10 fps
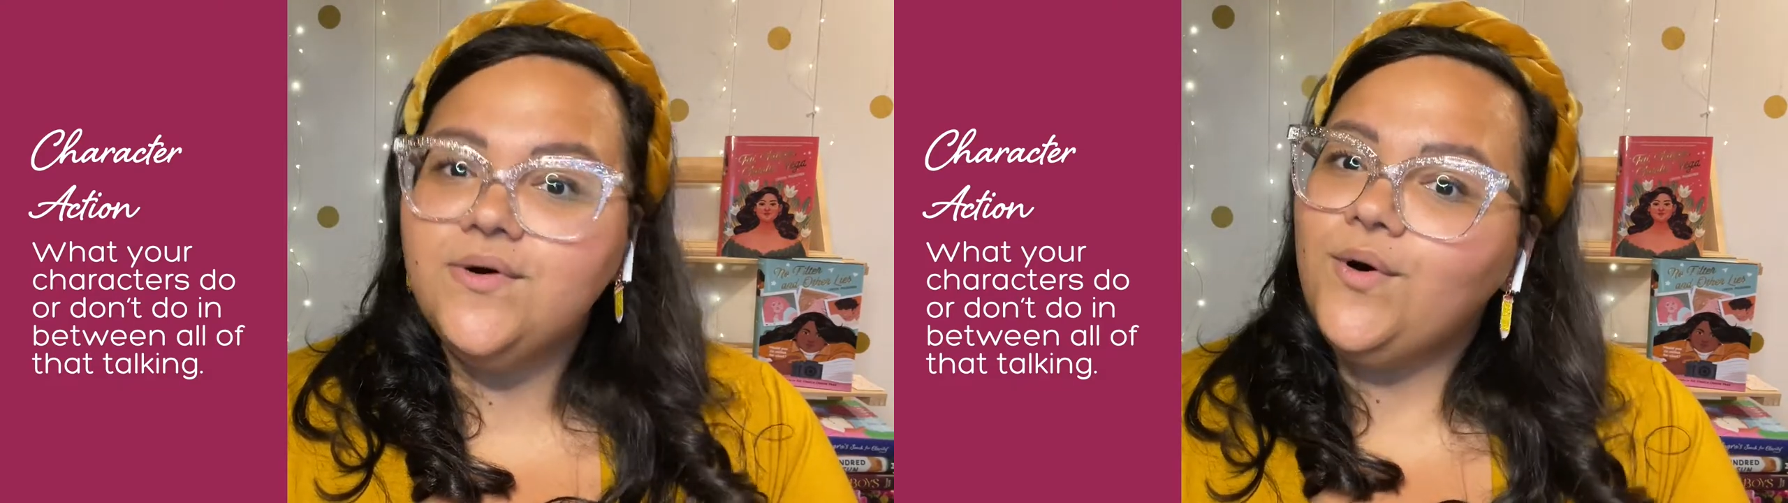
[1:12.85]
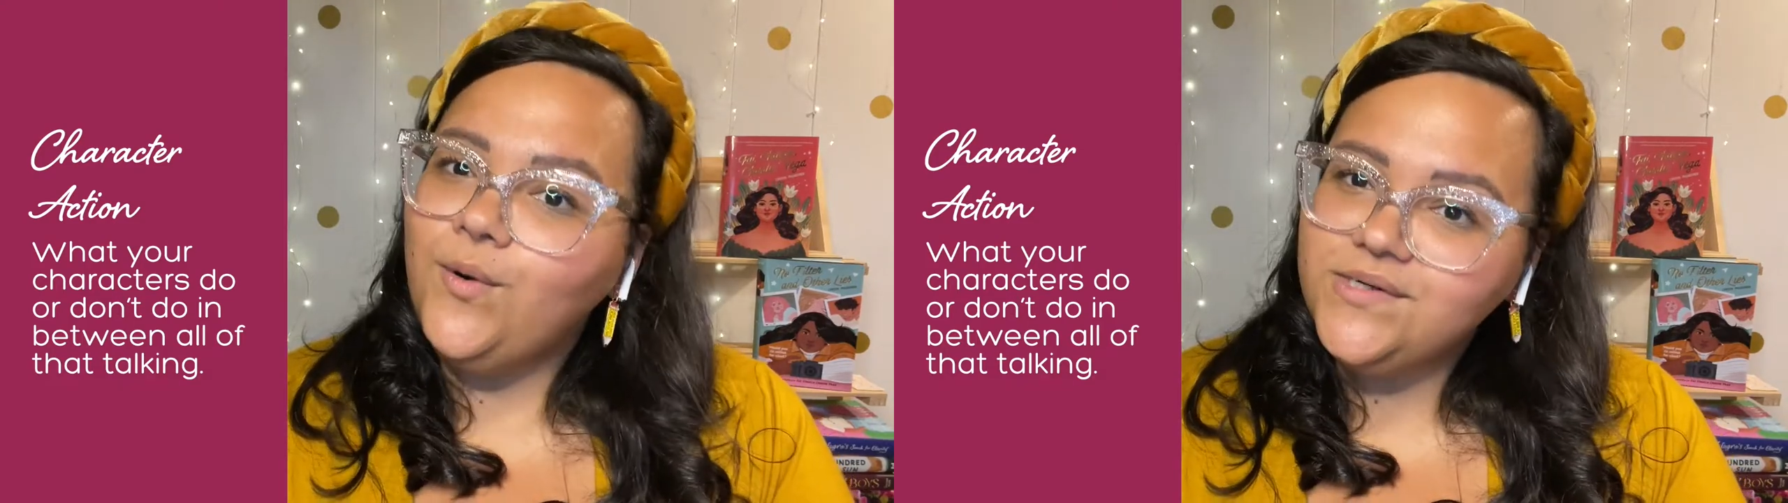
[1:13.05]

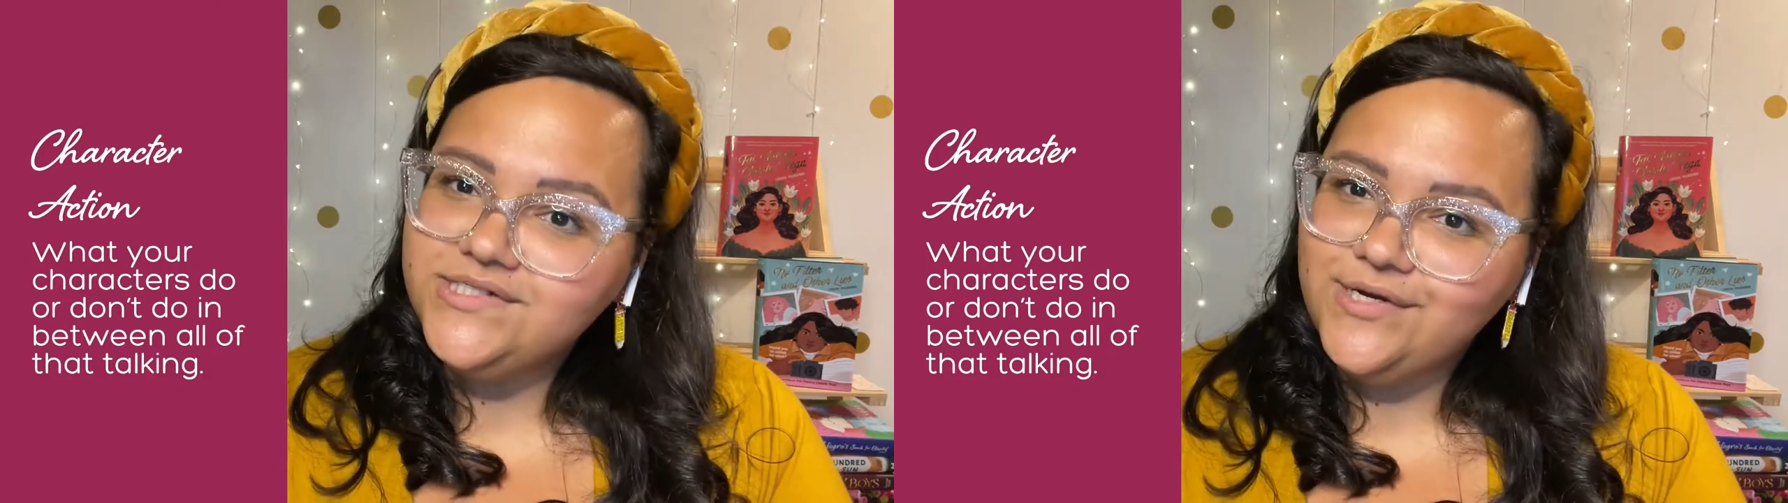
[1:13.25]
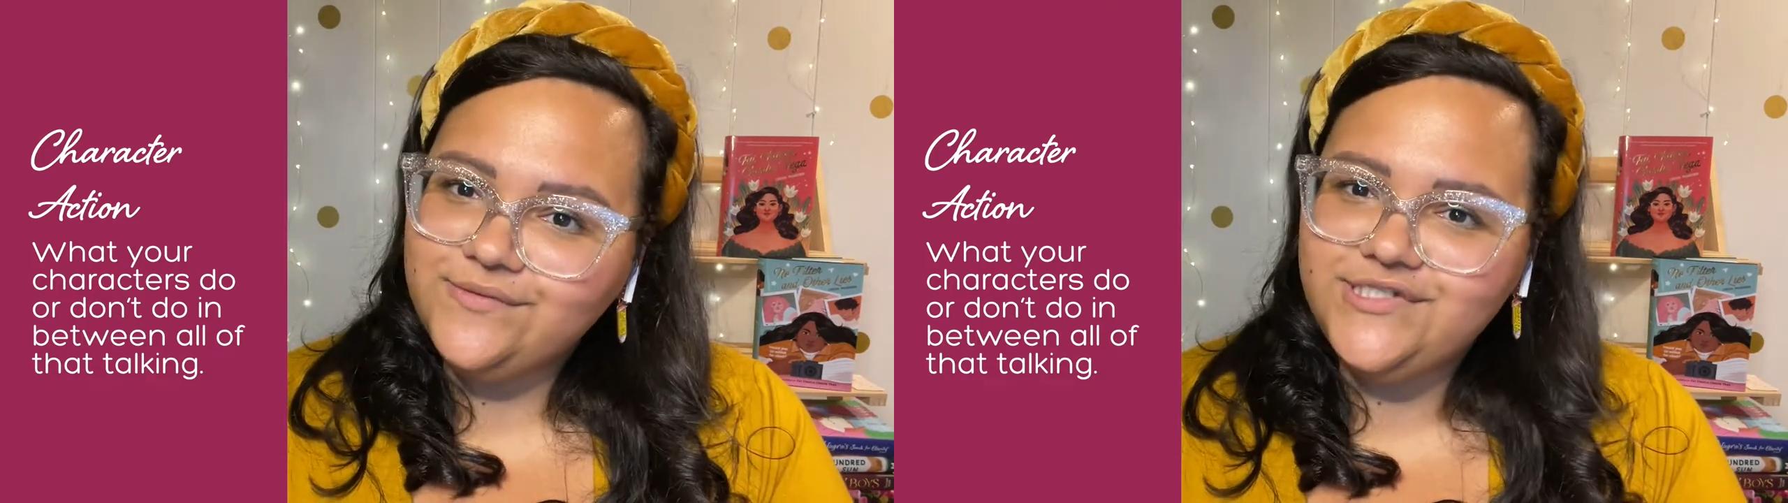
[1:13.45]
or
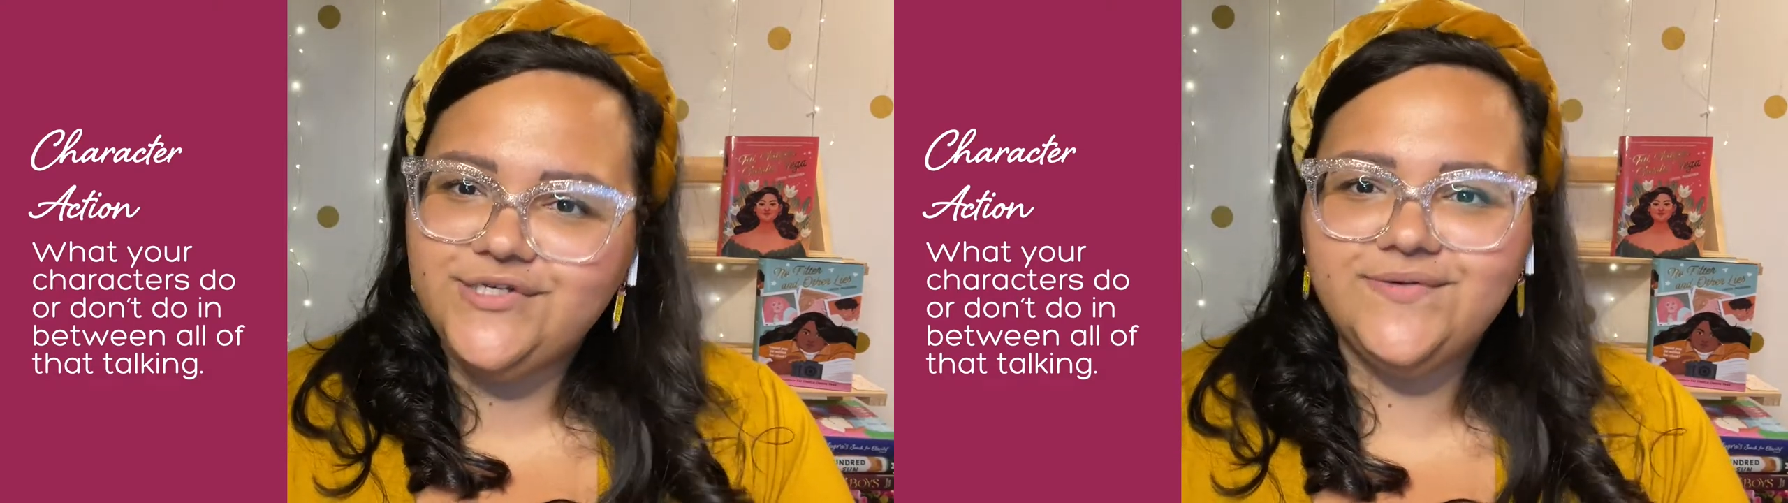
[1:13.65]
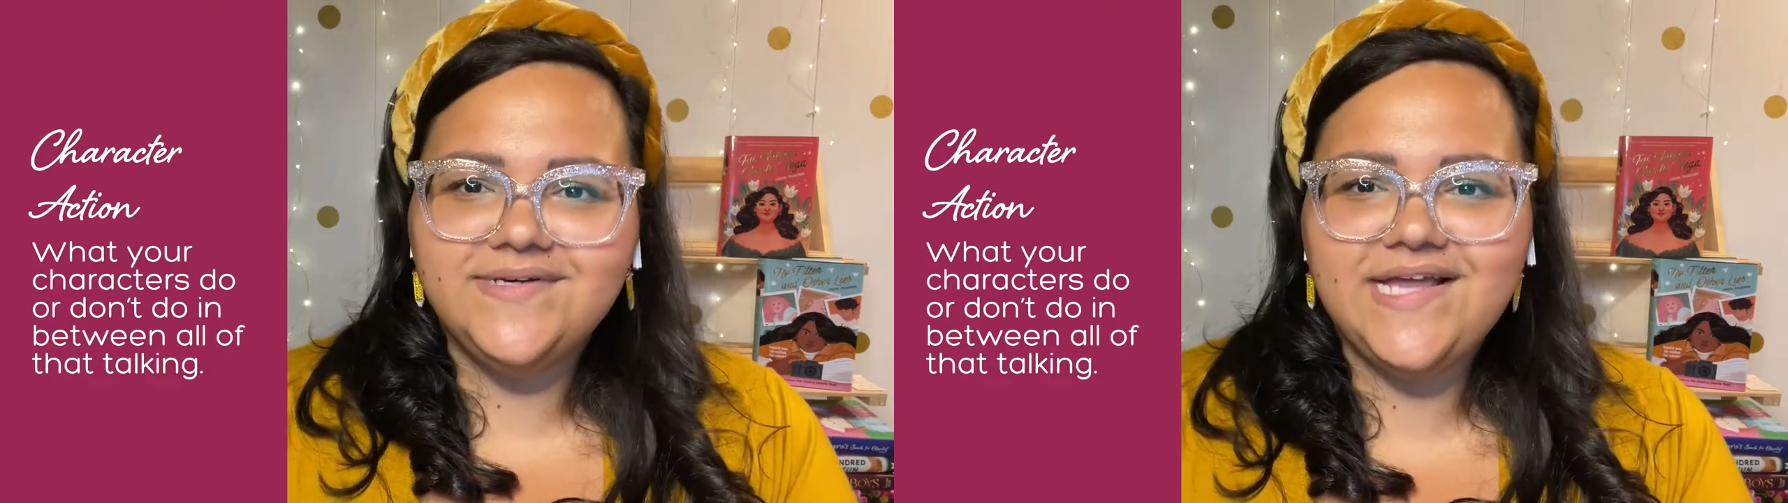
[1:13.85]
don't
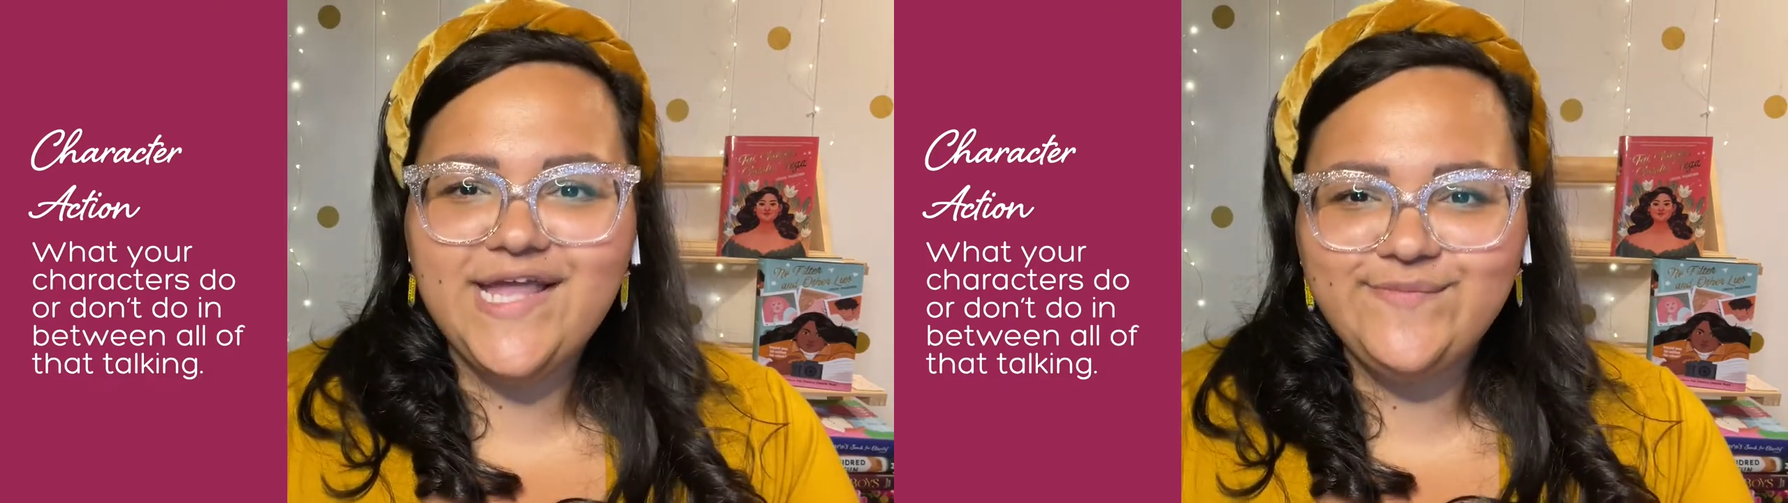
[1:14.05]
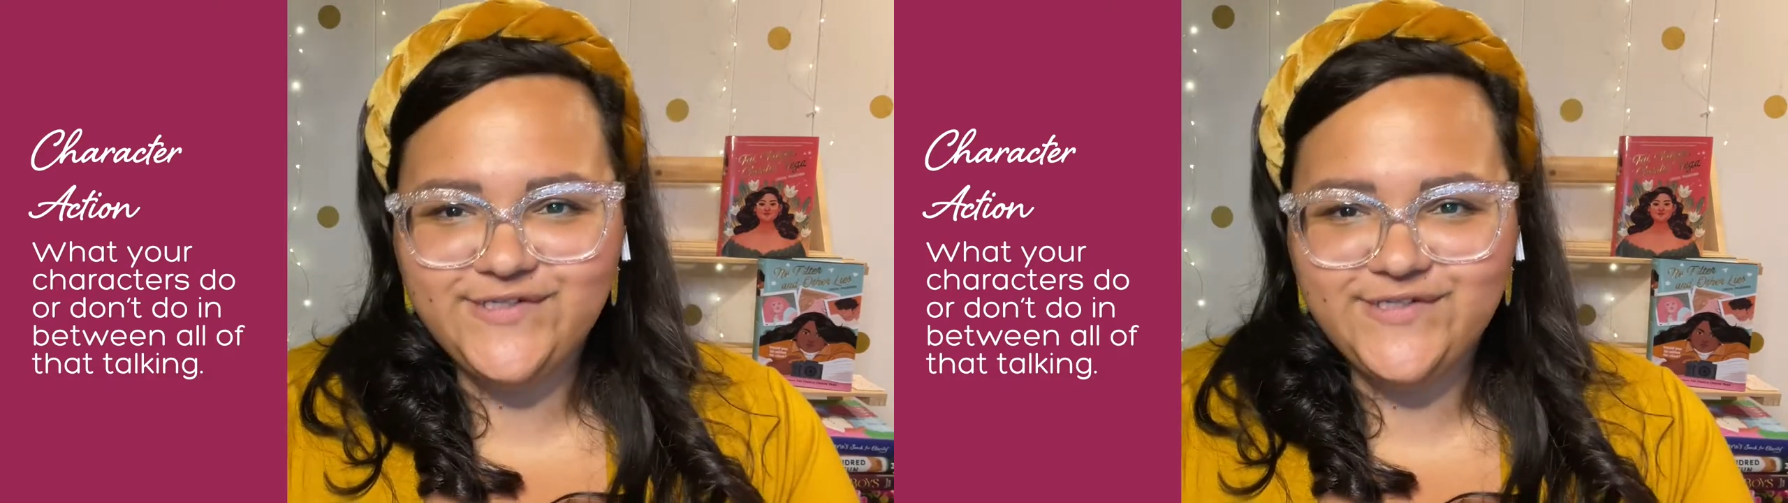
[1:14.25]
do in